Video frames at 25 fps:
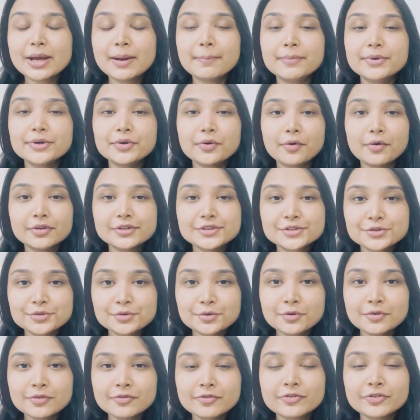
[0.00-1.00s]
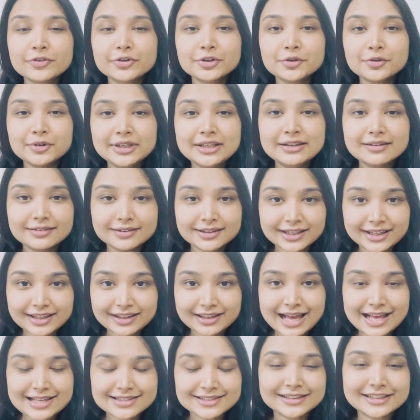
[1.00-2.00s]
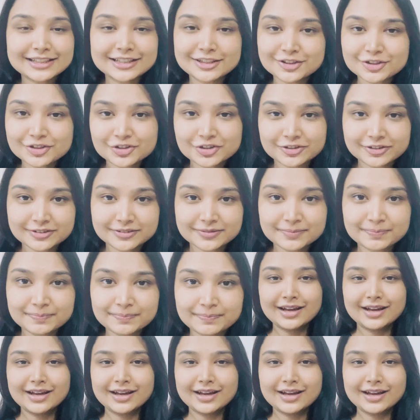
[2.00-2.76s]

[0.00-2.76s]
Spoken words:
but also for good learning as a clinician.